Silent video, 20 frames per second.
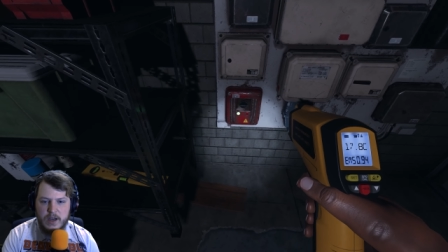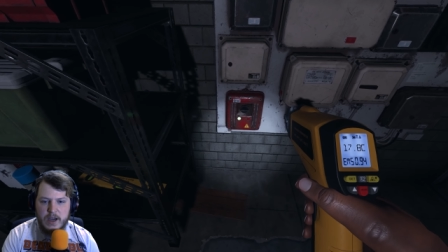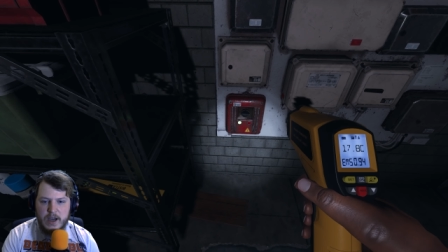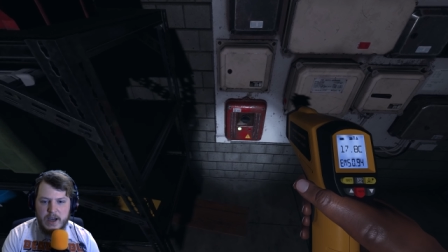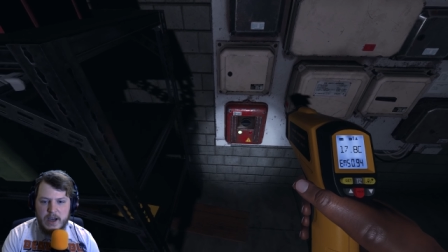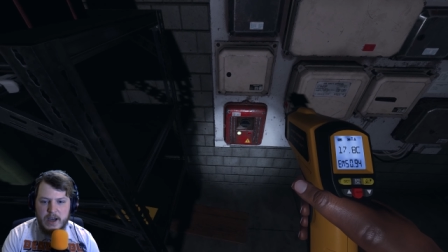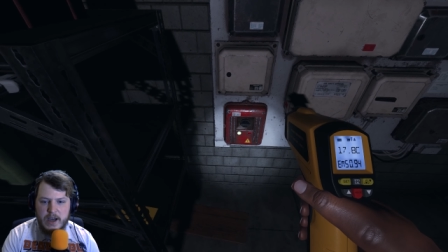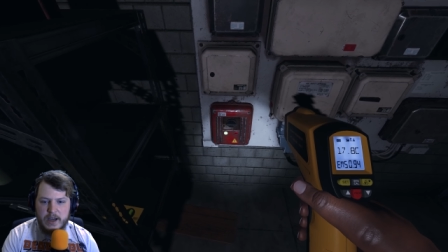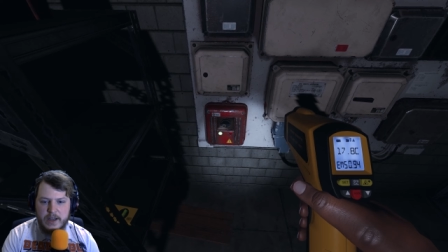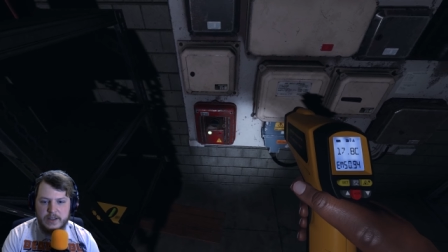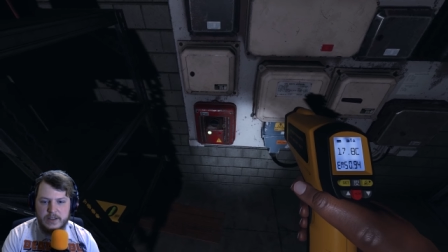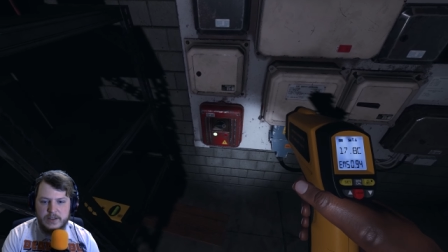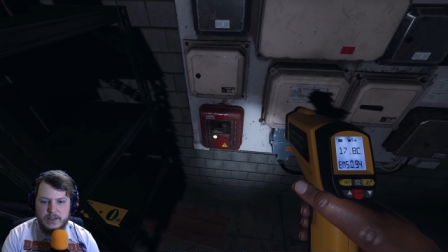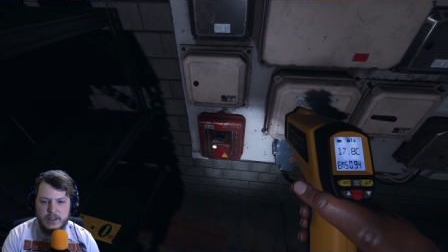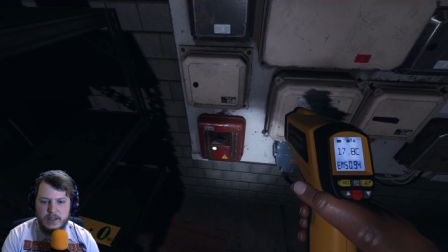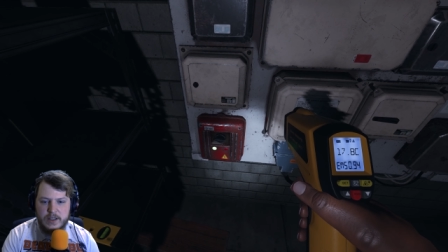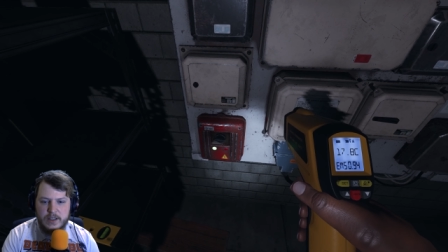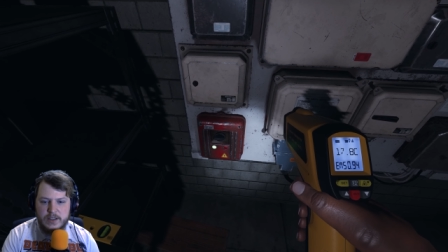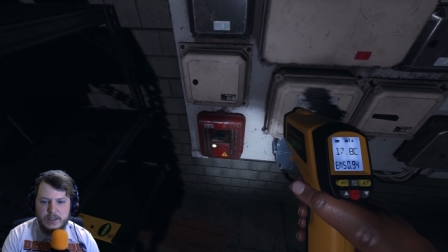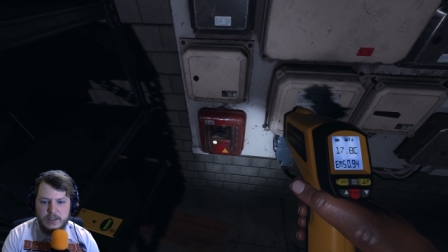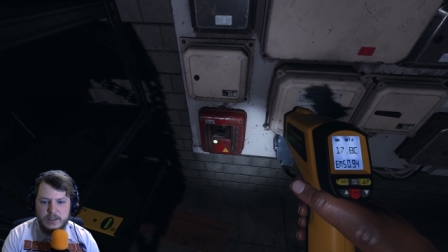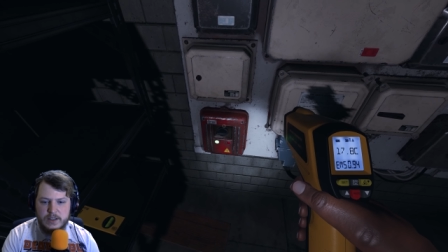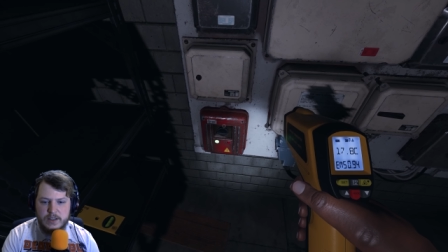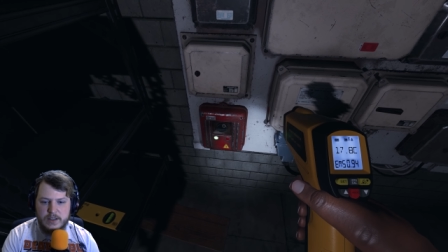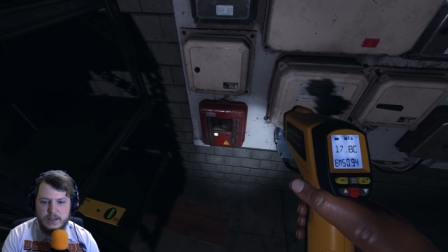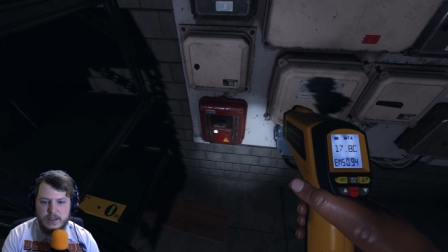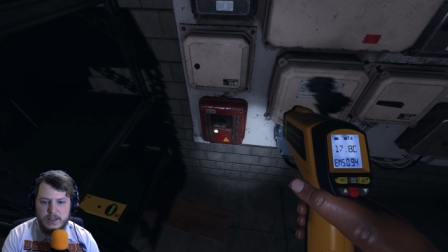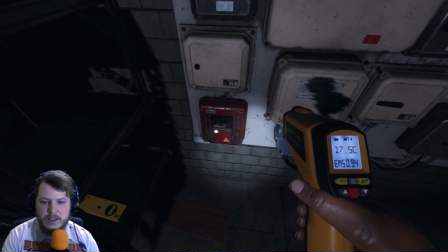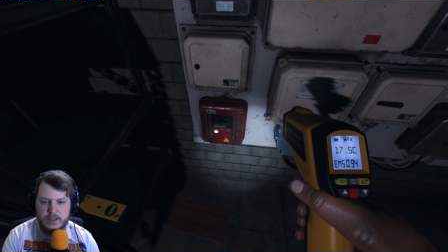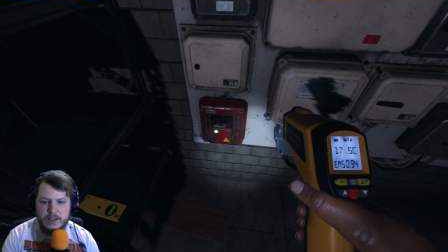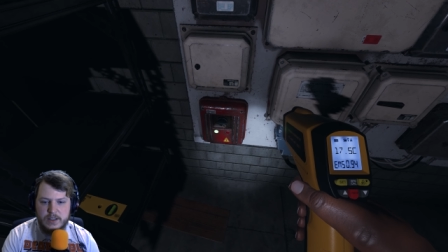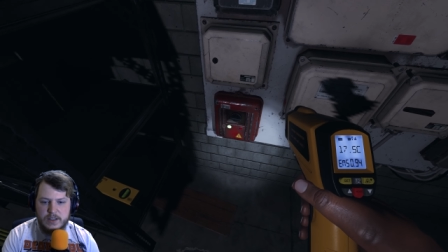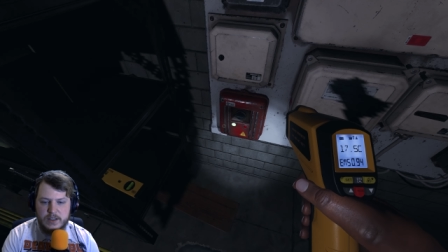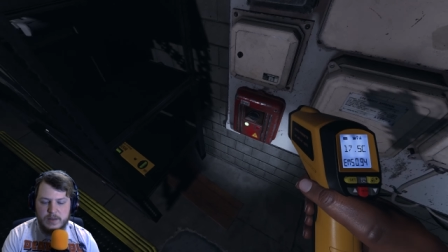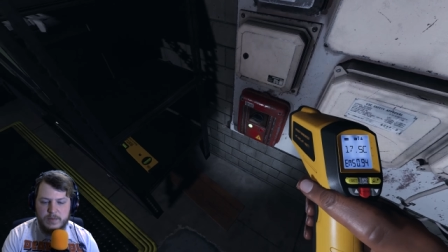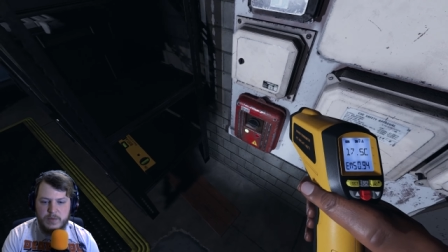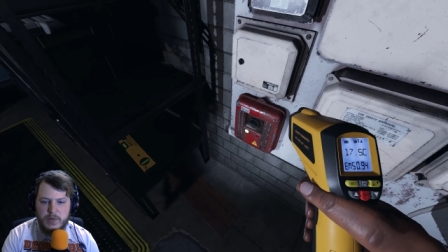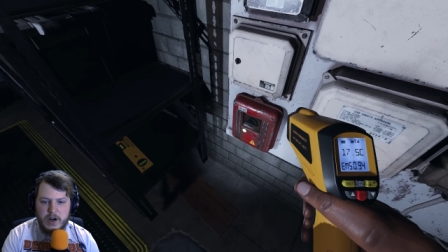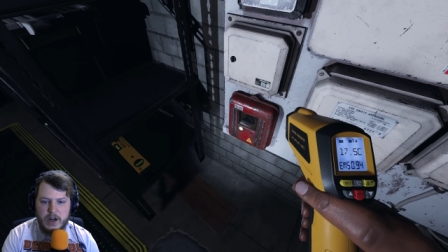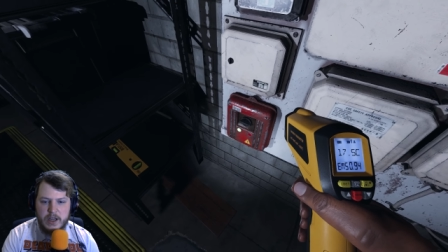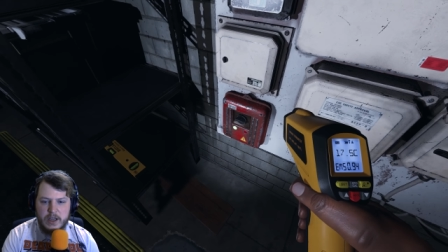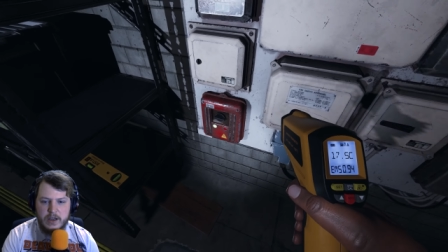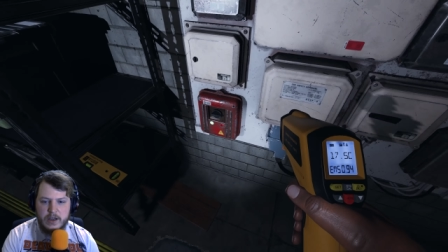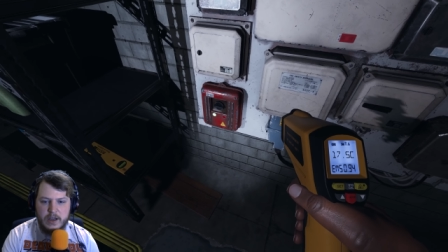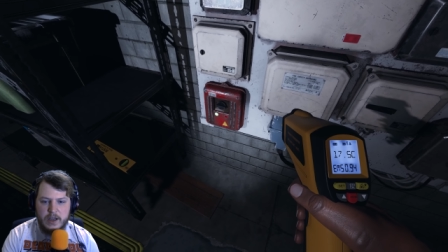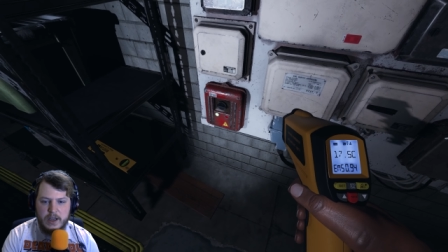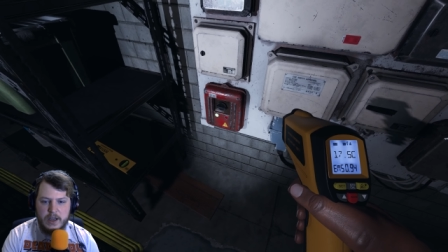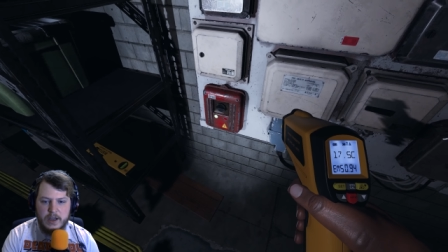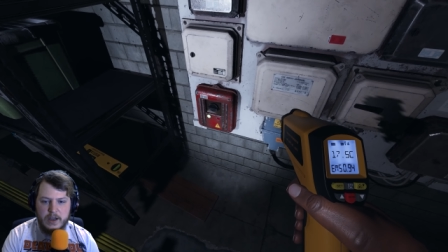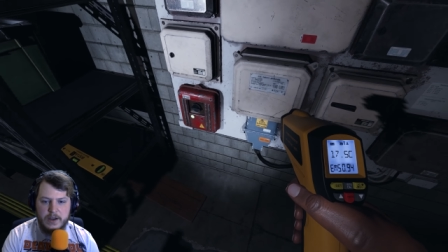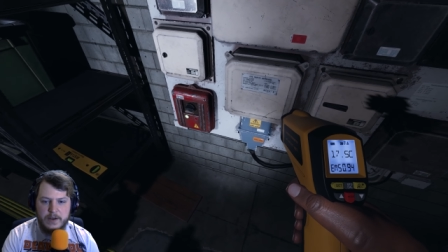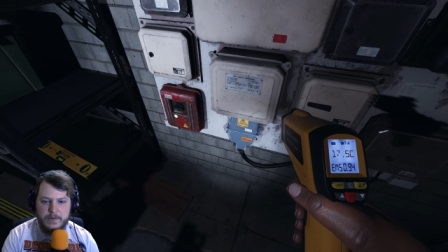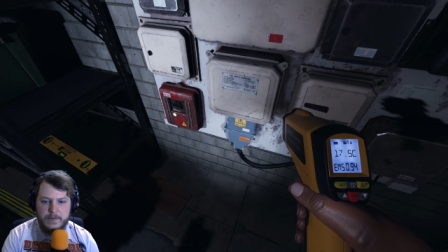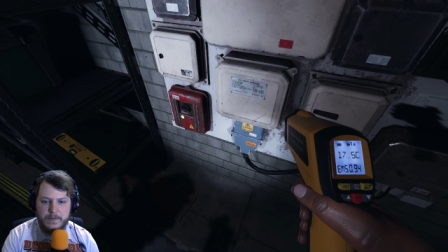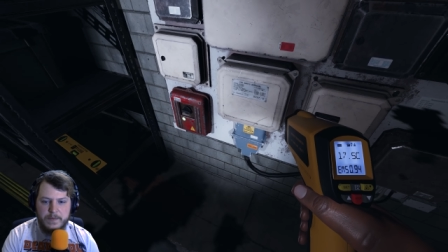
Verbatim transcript: Ah, see this is this is the breaker here.